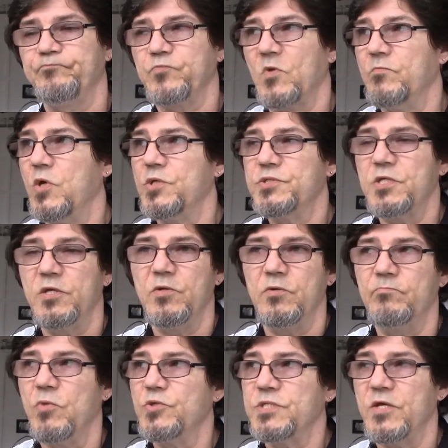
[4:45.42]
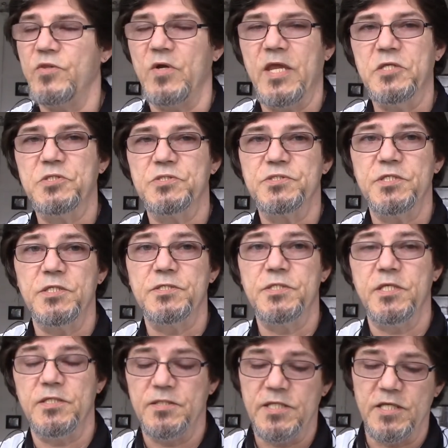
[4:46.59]
most other agencies
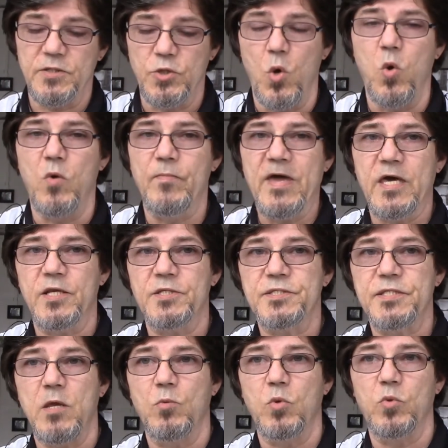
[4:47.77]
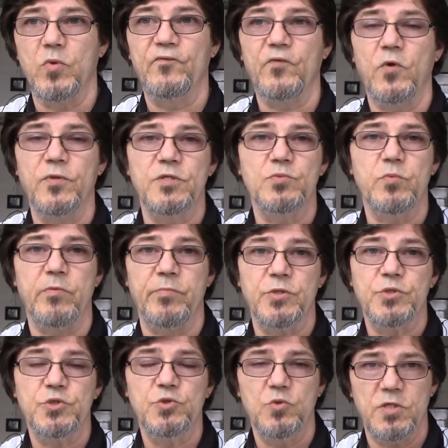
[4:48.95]
that know about us, they will refer these women
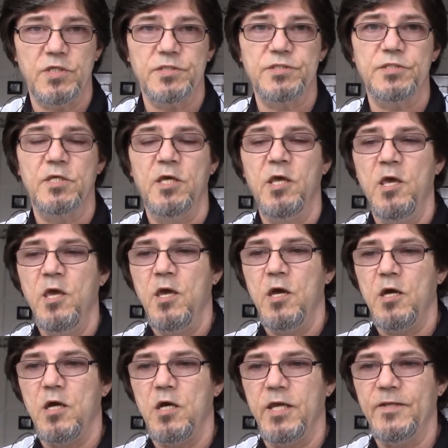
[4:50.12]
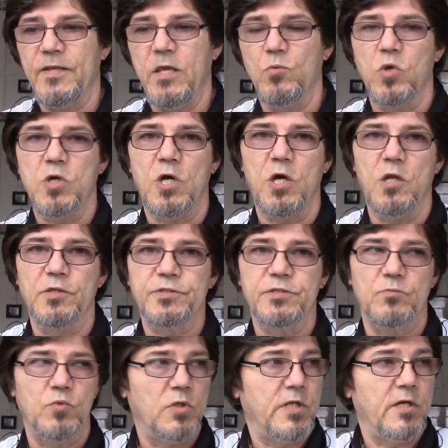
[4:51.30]
to us, and they will call us
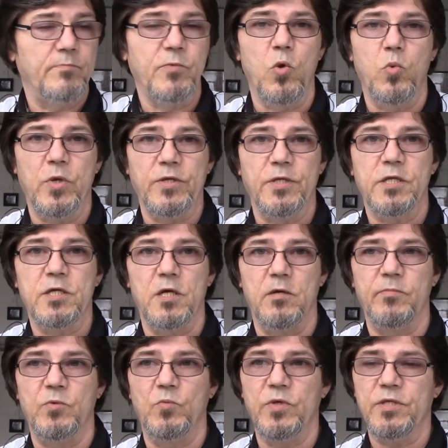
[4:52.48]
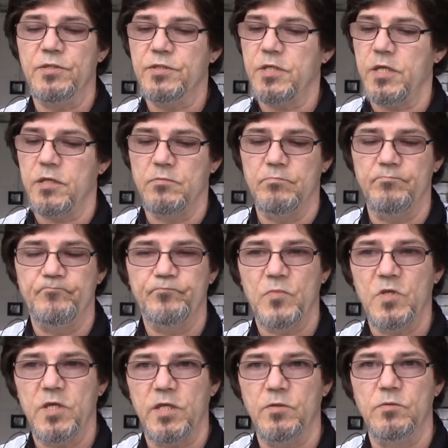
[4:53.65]
and we'll let them know when to come, and we can take them
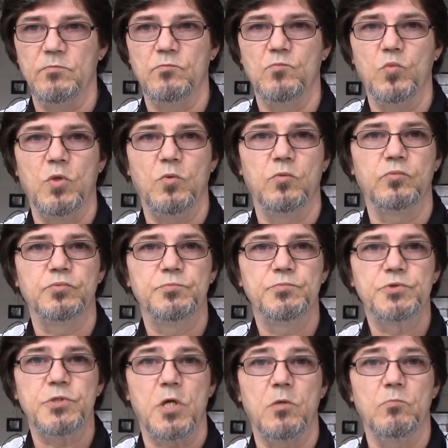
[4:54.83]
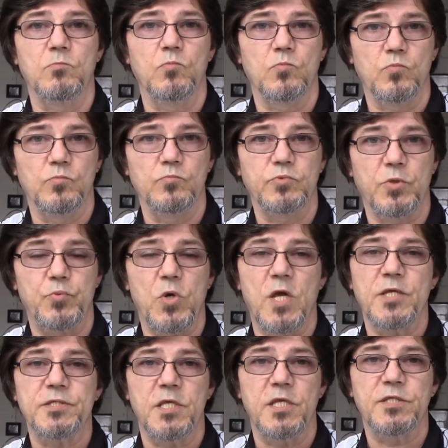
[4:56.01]
and we'll start the
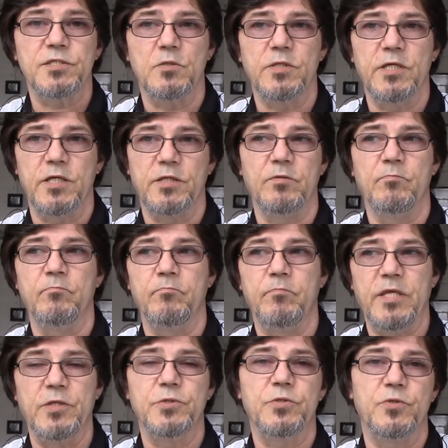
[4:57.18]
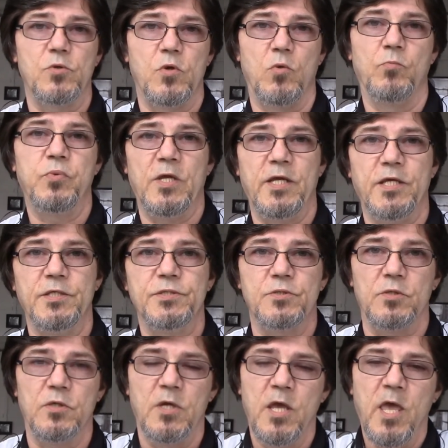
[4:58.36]
process of getting them into their own place
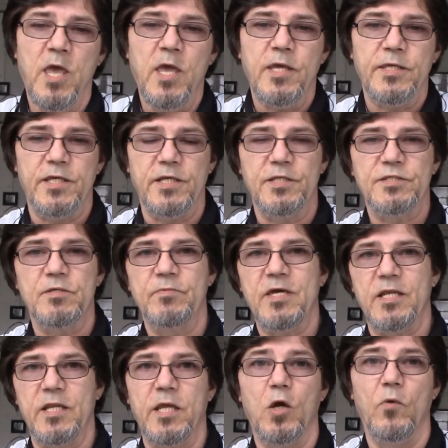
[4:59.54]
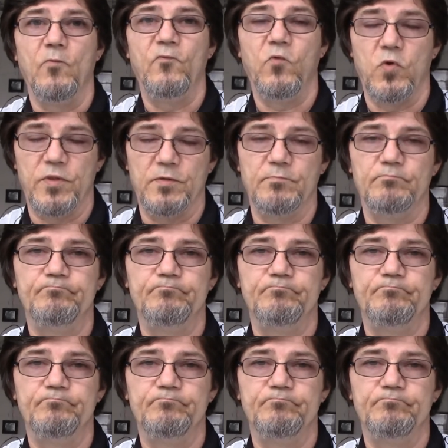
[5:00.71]
or getting some kind of help for them.